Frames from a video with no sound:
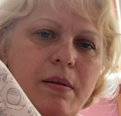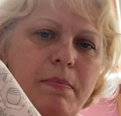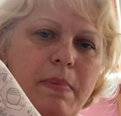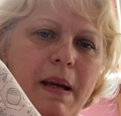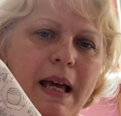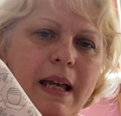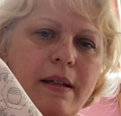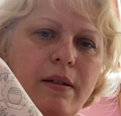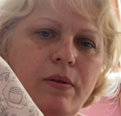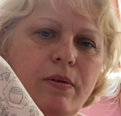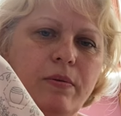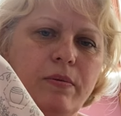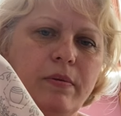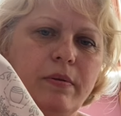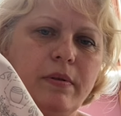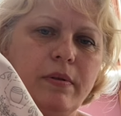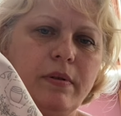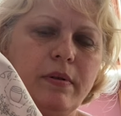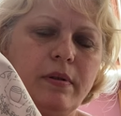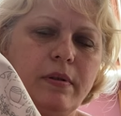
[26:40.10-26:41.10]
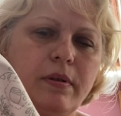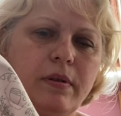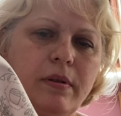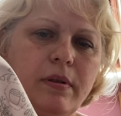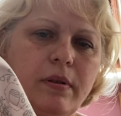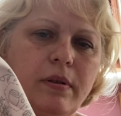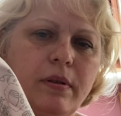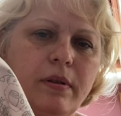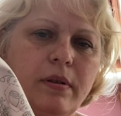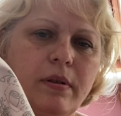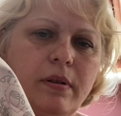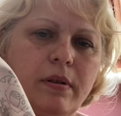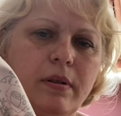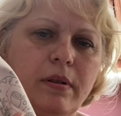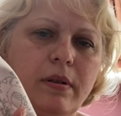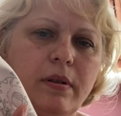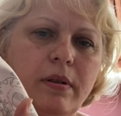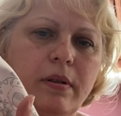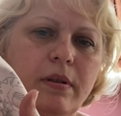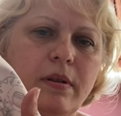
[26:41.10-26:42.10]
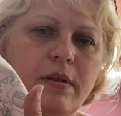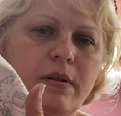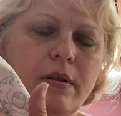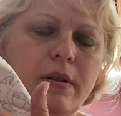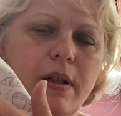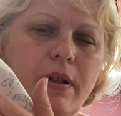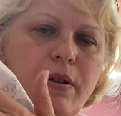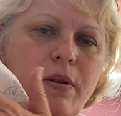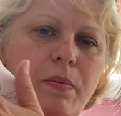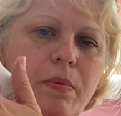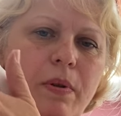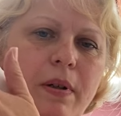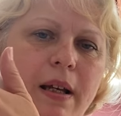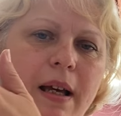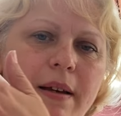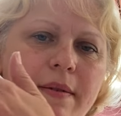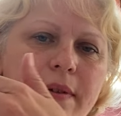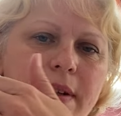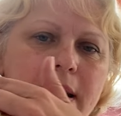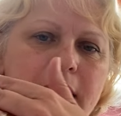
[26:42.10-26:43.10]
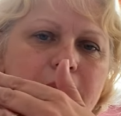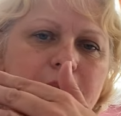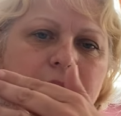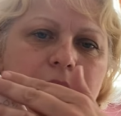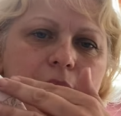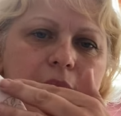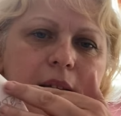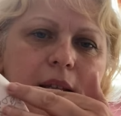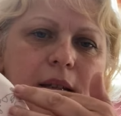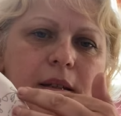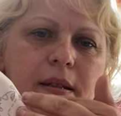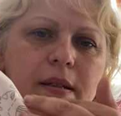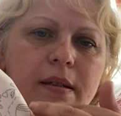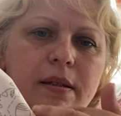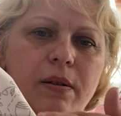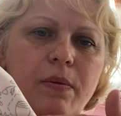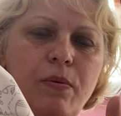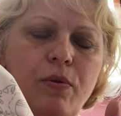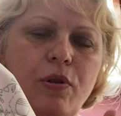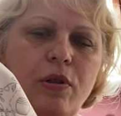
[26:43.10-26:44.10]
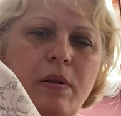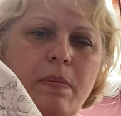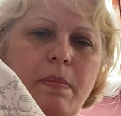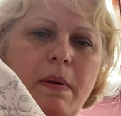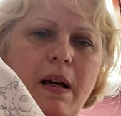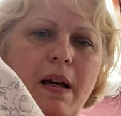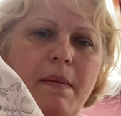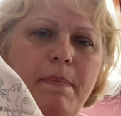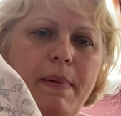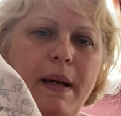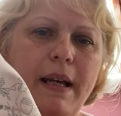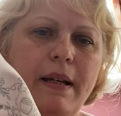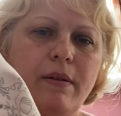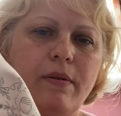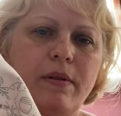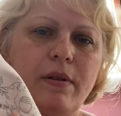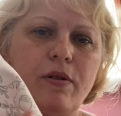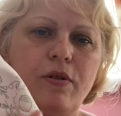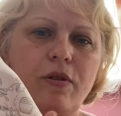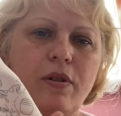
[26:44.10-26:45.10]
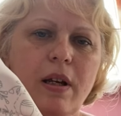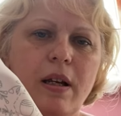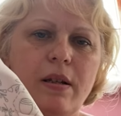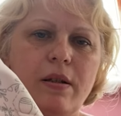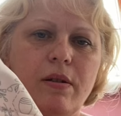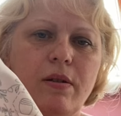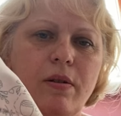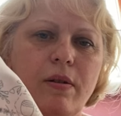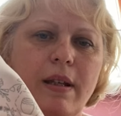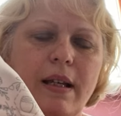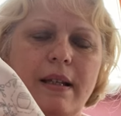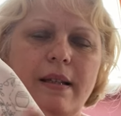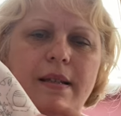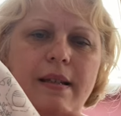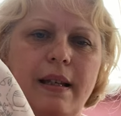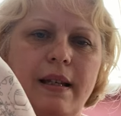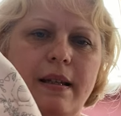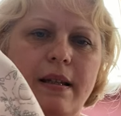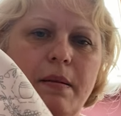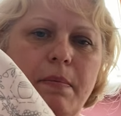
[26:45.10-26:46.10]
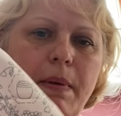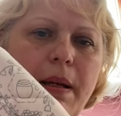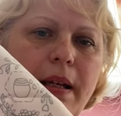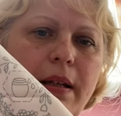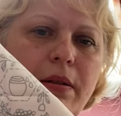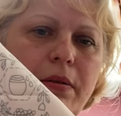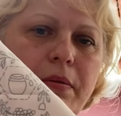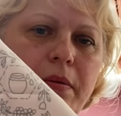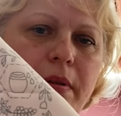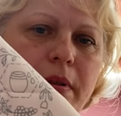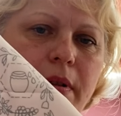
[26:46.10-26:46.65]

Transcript: panel, so you wouldn't have any of this. You would just buy a panel that's just got that centre panel.